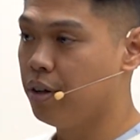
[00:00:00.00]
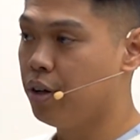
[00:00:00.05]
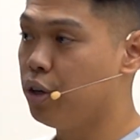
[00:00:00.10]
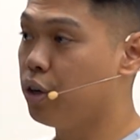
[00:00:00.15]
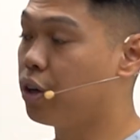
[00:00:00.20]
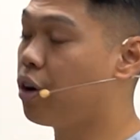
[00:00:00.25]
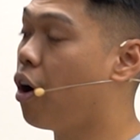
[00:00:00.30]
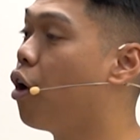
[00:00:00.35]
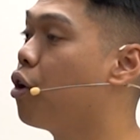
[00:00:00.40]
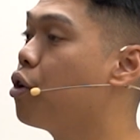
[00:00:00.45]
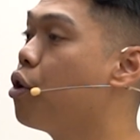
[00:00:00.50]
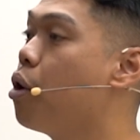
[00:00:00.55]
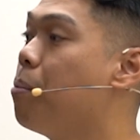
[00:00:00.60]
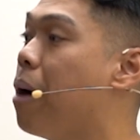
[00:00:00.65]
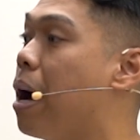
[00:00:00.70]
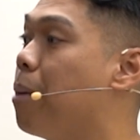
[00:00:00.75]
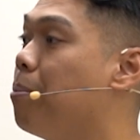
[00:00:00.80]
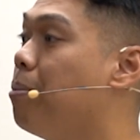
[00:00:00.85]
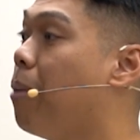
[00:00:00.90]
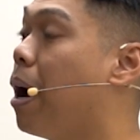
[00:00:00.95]
Your car note
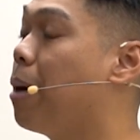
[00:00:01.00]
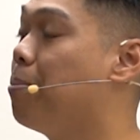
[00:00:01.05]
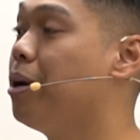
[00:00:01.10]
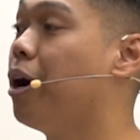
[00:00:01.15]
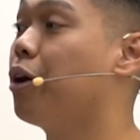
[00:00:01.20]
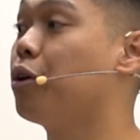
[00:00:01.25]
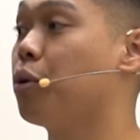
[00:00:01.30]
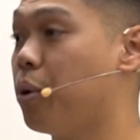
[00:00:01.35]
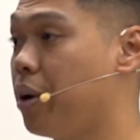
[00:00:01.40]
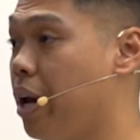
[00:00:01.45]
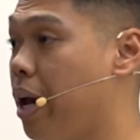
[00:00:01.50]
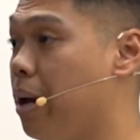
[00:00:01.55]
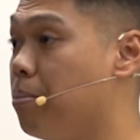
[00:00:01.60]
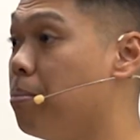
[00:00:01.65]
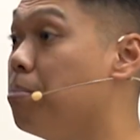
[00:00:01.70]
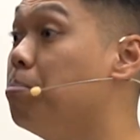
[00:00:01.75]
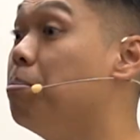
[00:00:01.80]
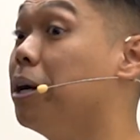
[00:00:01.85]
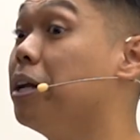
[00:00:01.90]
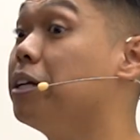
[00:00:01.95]
might be on your name,
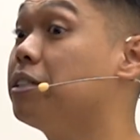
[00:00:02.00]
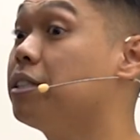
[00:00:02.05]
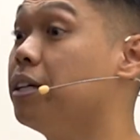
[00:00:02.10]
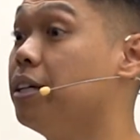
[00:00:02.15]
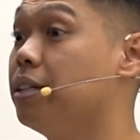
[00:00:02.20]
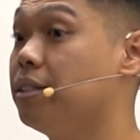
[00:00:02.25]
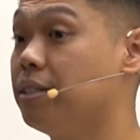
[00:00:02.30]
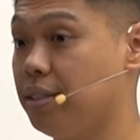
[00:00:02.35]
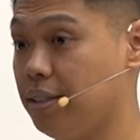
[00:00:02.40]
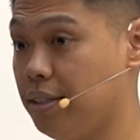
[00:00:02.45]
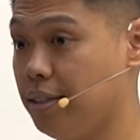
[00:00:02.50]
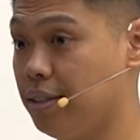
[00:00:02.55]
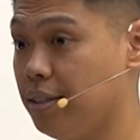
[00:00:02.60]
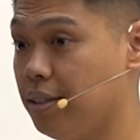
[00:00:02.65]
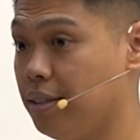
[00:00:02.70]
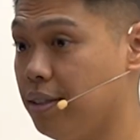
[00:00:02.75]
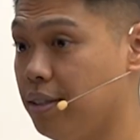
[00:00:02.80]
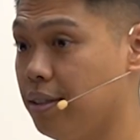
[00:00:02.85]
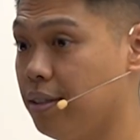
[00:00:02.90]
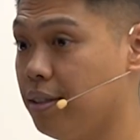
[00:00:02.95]
but it's his.
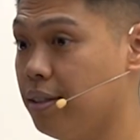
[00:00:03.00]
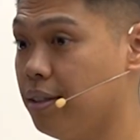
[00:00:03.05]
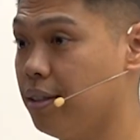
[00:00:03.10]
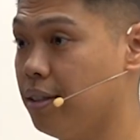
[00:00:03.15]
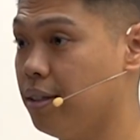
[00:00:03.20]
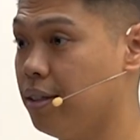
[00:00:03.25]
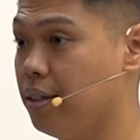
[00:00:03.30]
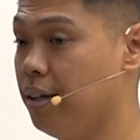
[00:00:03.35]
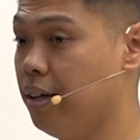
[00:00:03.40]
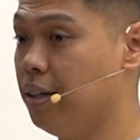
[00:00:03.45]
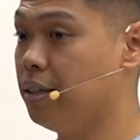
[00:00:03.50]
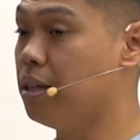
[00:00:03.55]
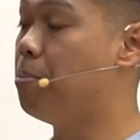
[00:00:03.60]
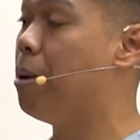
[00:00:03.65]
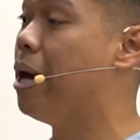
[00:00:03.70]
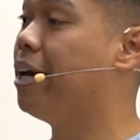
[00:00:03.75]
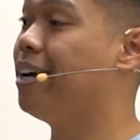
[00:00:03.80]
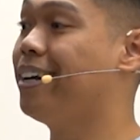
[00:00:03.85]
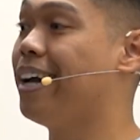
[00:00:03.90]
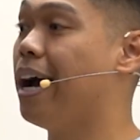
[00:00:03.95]
The
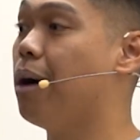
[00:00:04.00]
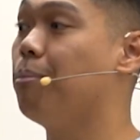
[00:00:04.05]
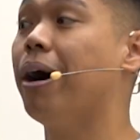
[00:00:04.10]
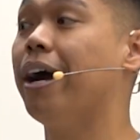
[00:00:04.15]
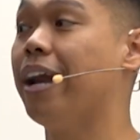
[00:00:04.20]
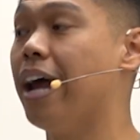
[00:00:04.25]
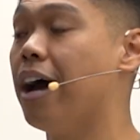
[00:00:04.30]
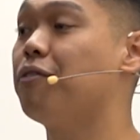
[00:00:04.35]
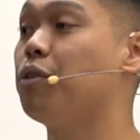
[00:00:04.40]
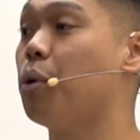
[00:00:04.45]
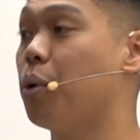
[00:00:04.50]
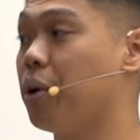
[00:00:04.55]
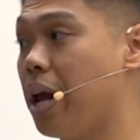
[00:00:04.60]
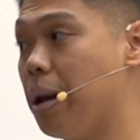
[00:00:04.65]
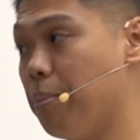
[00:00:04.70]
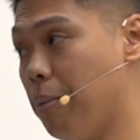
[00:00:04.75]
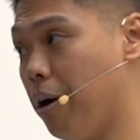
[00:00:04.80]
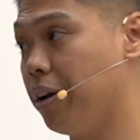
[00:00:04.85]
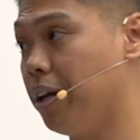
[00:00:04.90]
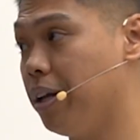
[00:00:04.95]
bank account might have your
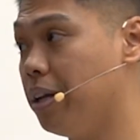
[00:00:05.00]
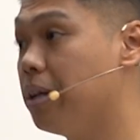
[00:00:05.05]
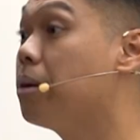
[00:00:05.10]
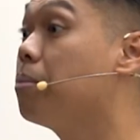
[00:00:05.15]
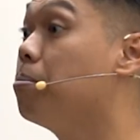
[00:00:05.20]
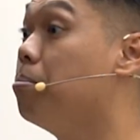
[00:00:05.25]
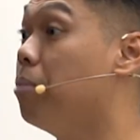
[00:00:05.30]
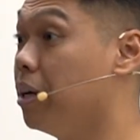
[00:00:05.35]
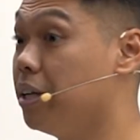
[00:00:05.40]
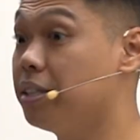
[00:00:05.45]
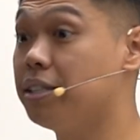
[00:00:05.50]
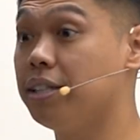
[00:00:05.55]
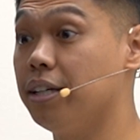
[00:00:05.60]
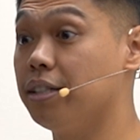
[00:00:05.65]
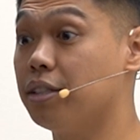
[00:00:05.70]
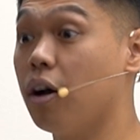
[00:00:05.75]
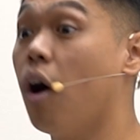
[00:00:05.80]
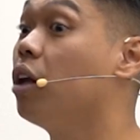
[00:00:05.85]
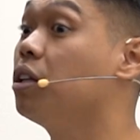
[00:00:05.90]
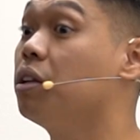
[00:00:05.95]
name on it, but it's
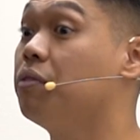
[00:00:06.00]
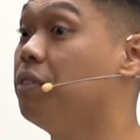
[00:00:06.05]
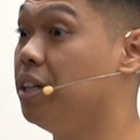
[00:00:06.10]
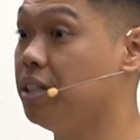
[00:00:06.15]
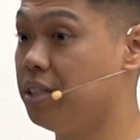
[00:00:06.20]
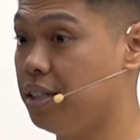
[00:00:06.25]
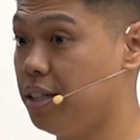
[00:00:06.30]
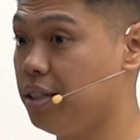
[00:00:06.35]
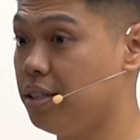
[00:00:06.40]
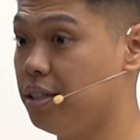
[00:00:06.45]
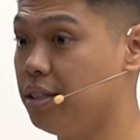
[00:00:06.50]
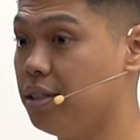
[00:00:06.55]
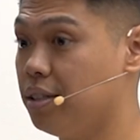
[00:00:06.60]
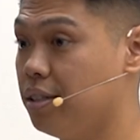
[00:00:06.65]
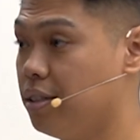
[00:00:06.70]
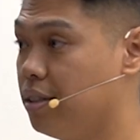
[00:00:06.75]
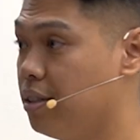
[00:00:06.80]
his. All of it is his.